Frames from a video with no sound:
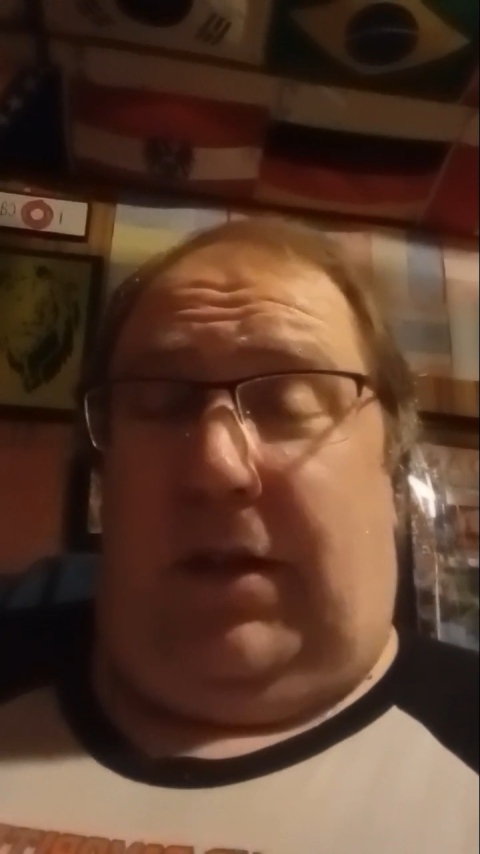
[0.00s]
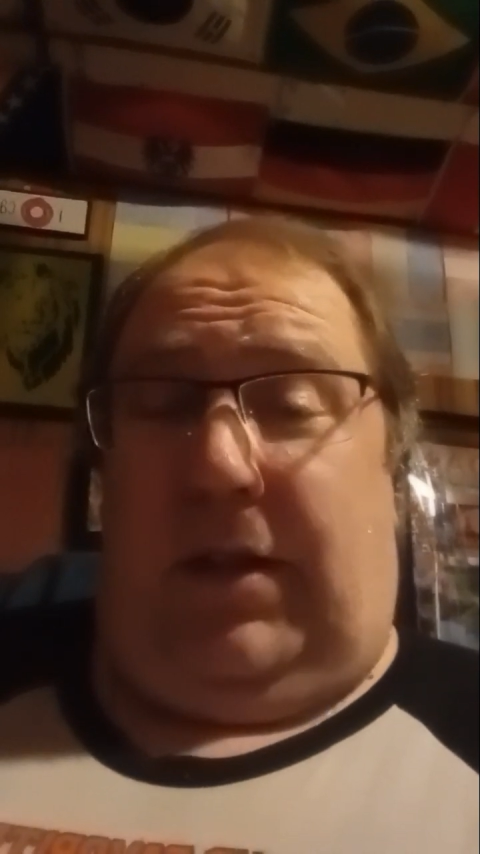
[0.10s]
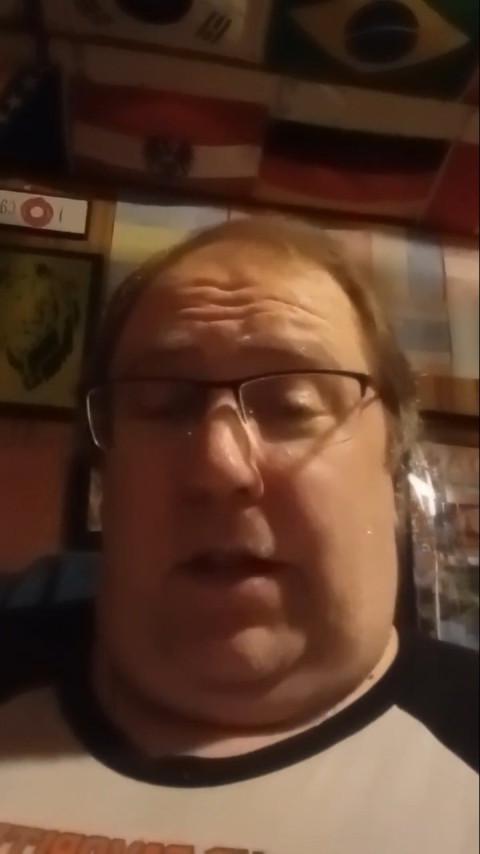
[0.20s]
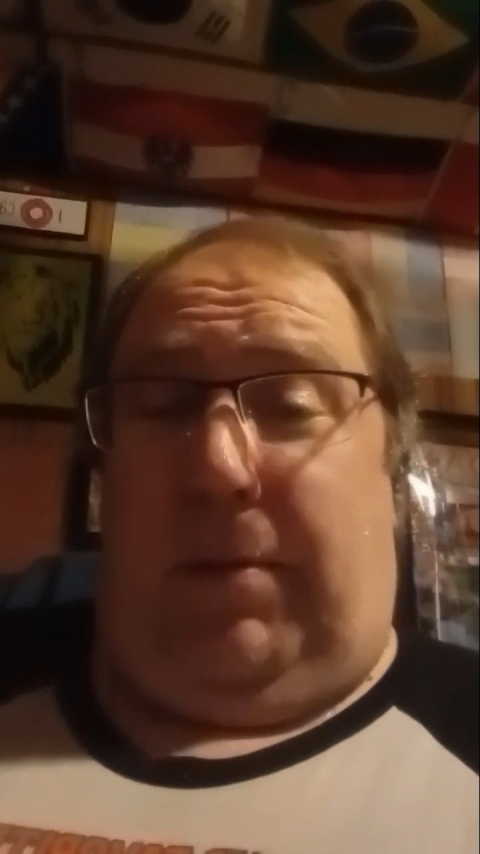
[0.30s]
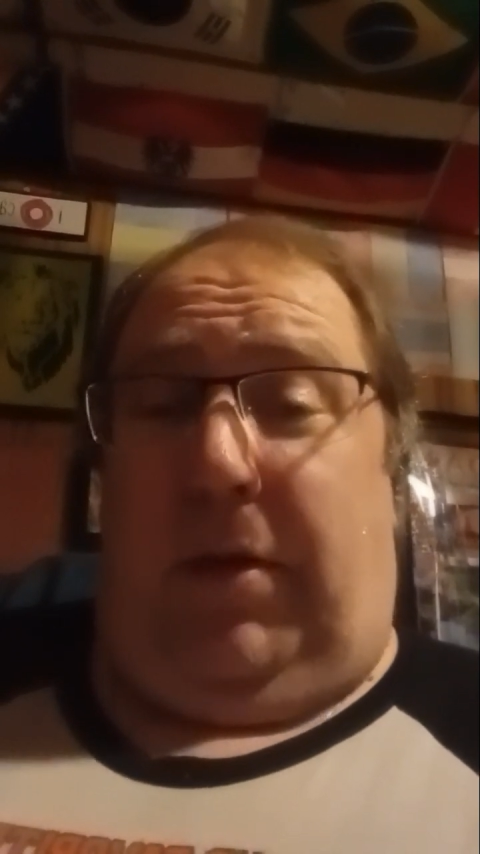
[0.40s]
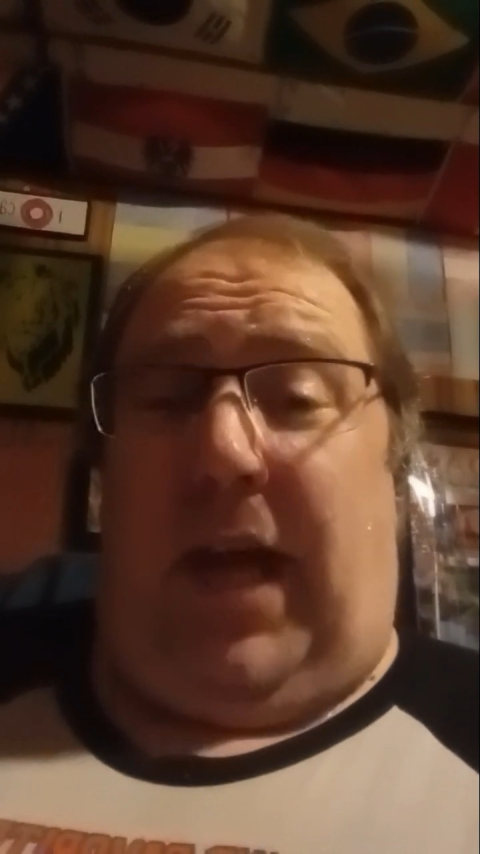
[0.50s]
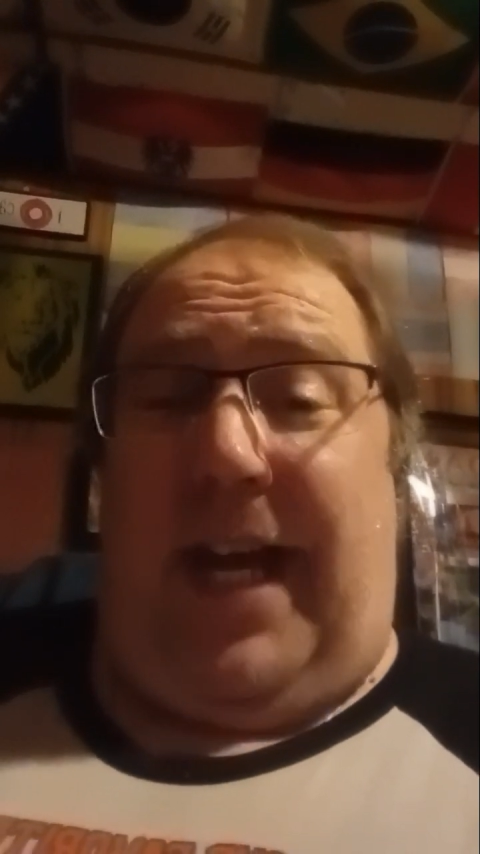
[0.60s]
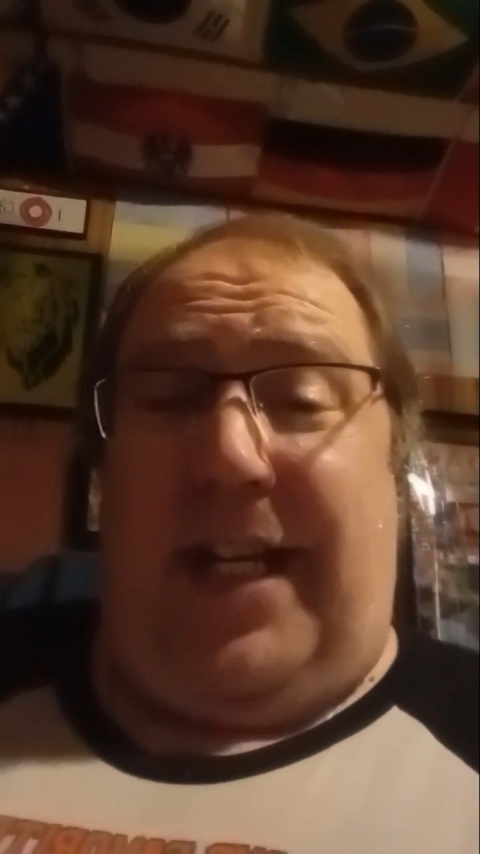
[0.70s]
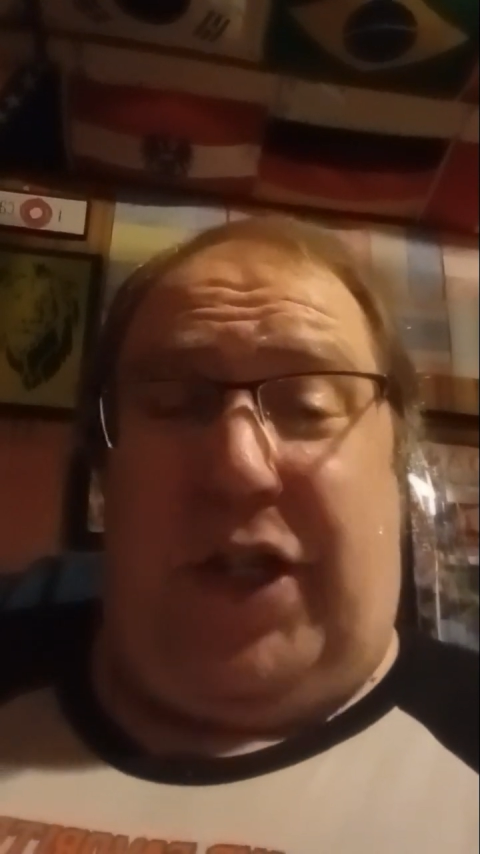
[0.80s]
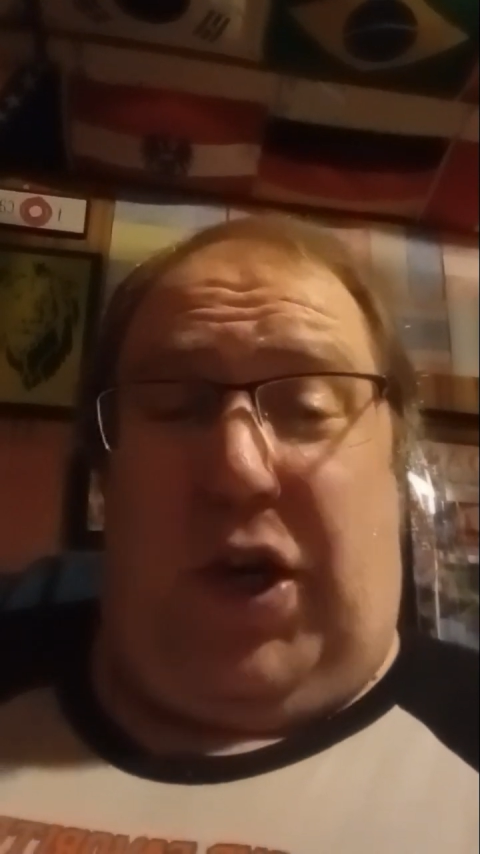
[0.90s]
Couple
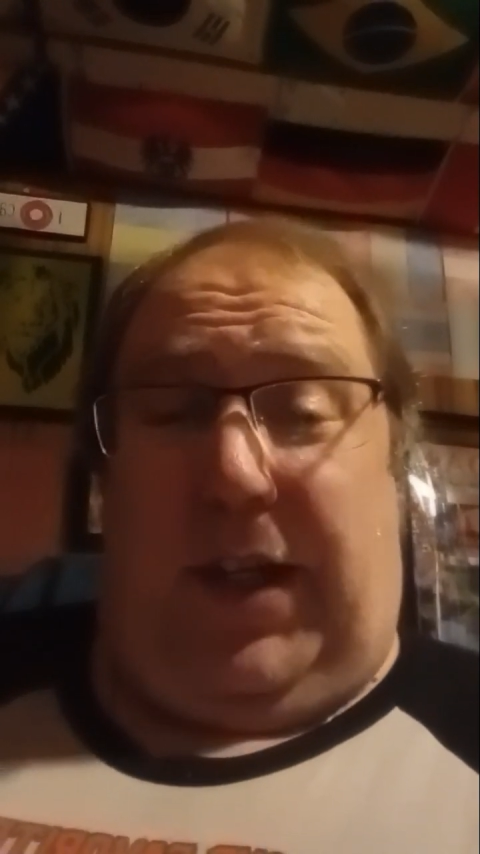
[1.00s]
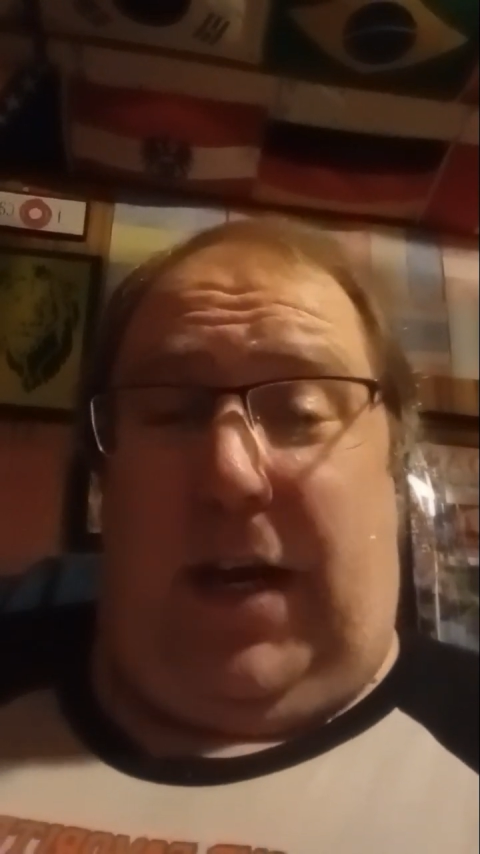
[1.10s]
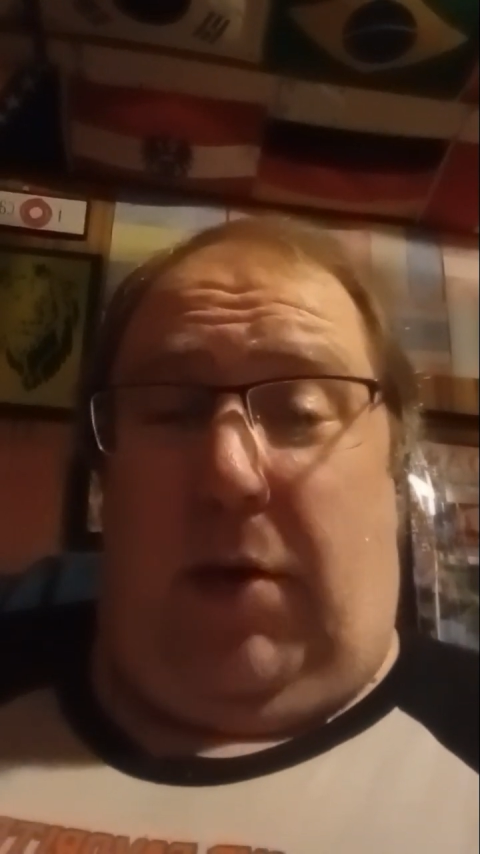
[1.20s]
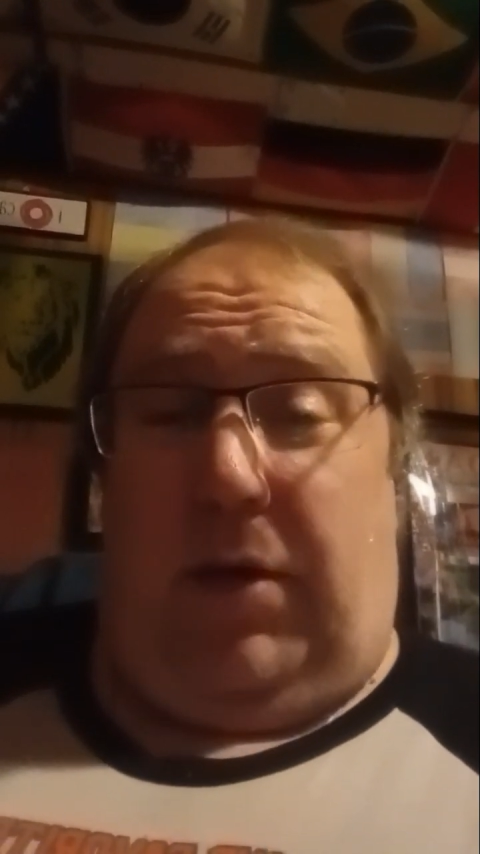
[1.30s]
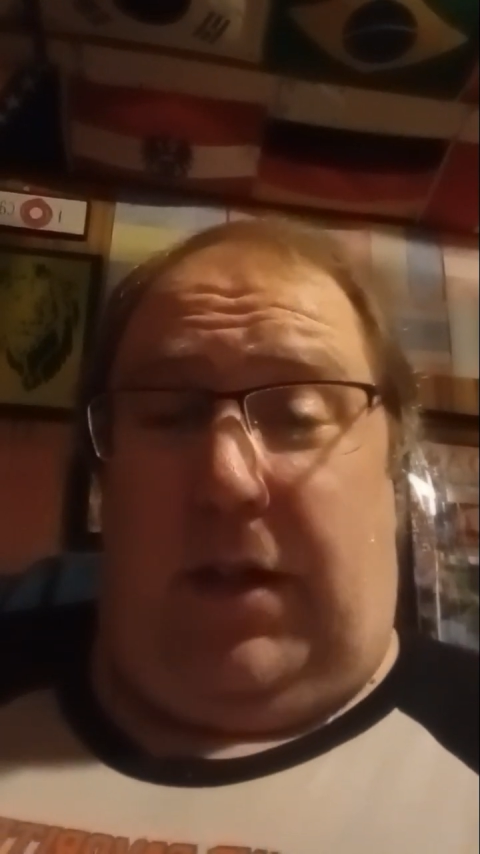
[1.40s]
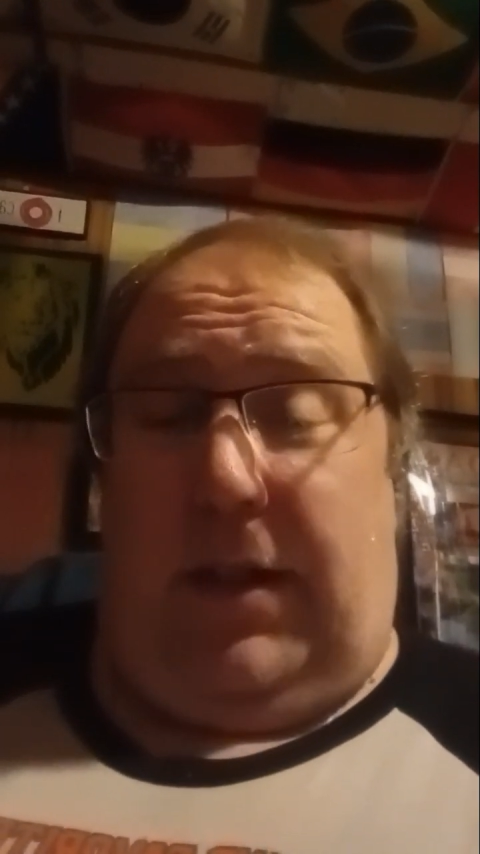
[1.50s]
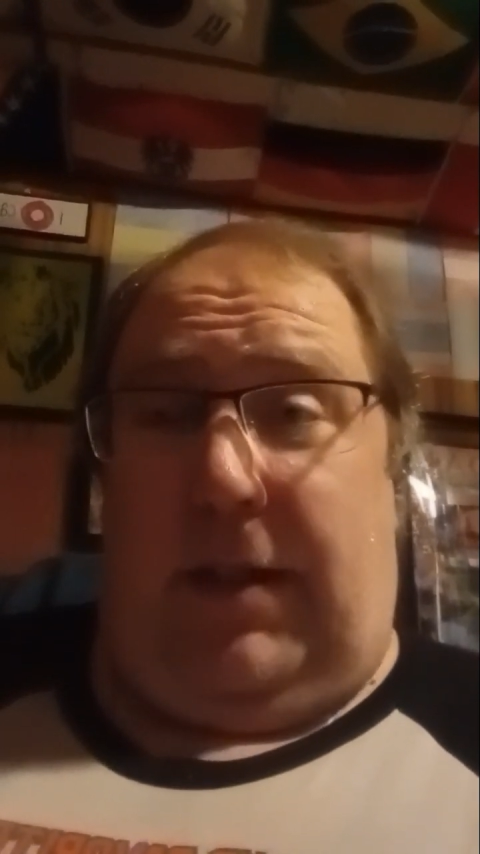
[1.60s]
nicer couches.